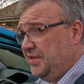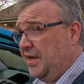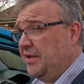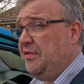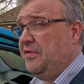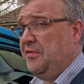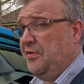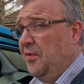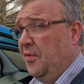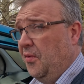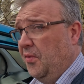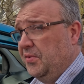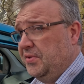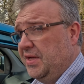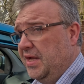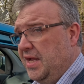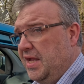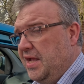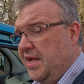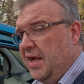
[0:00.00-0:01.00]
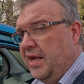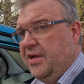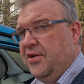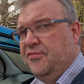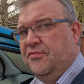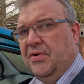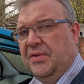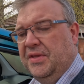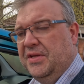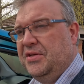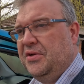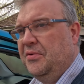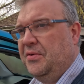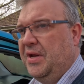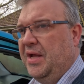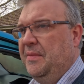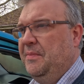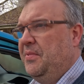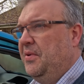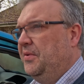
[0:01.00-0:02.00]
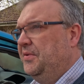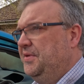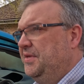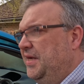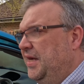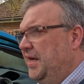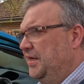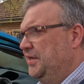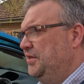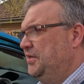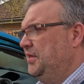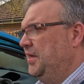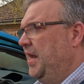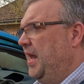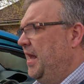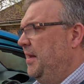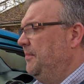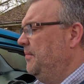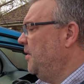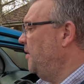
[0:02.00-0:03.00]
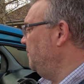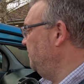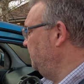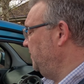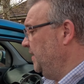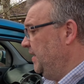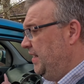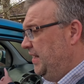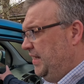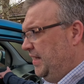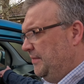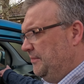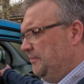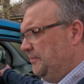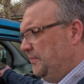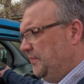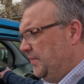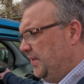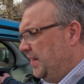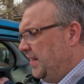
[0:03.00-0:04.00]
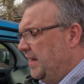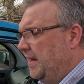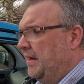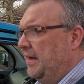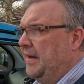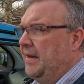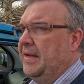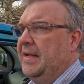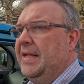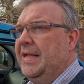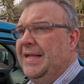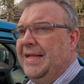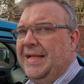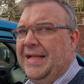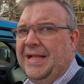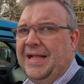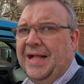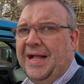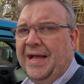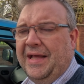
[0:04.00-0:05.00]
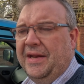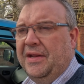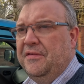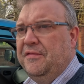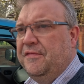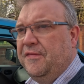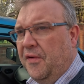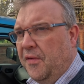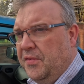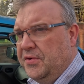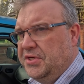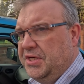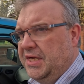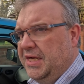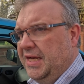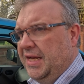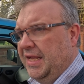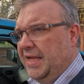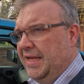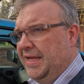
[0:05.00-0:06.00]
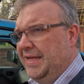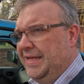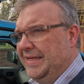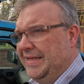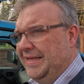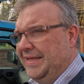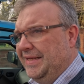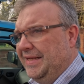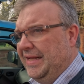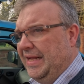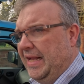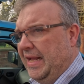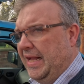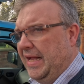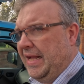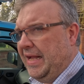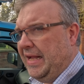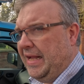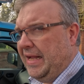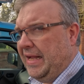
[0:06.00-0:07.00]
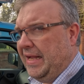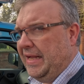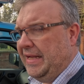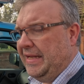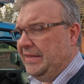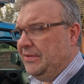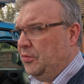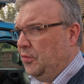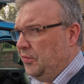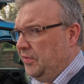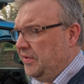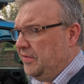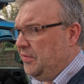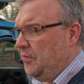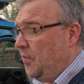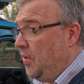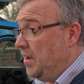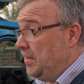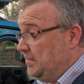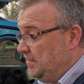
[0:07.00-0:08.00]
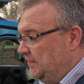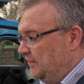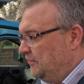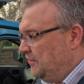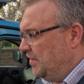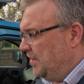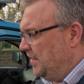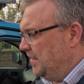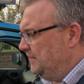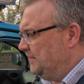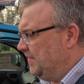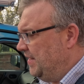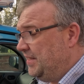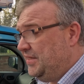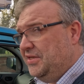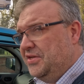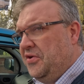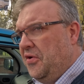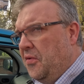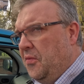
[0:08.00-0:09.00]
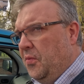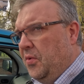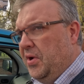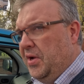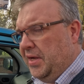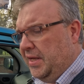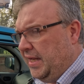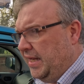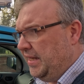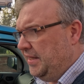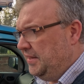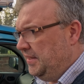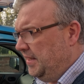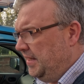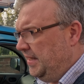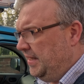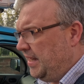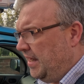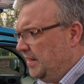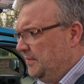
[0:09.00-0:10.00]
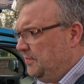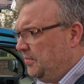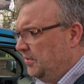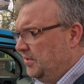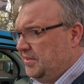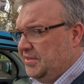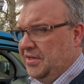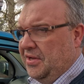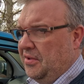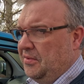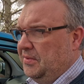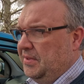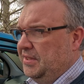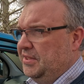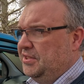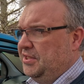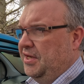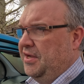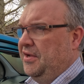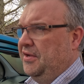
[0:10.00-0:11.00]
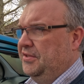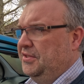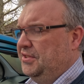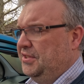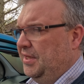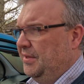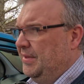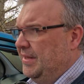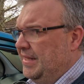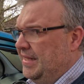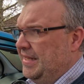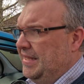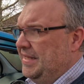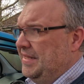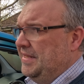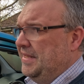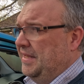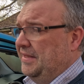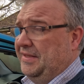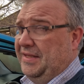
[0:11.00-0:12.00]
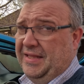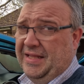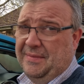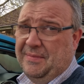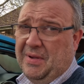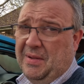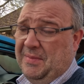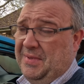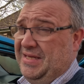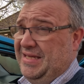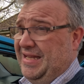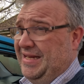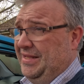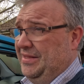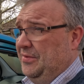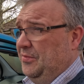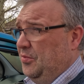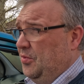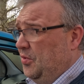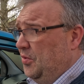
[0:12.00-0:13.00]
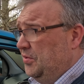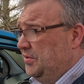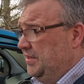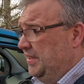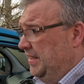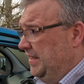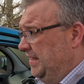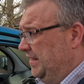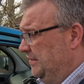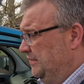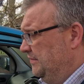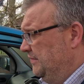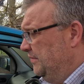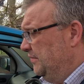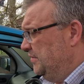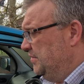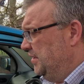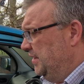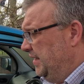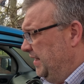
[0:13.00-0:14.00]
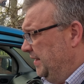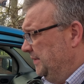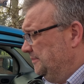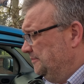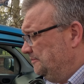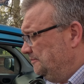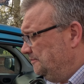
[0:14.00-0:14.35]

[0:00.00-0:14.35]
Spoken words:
I thought I could run this old iPod Touch off the car, and unfortunately, although the wires have arrived, it's not working and the iPod isn't holding charge, so I think that might be dead in the water, unfortunately.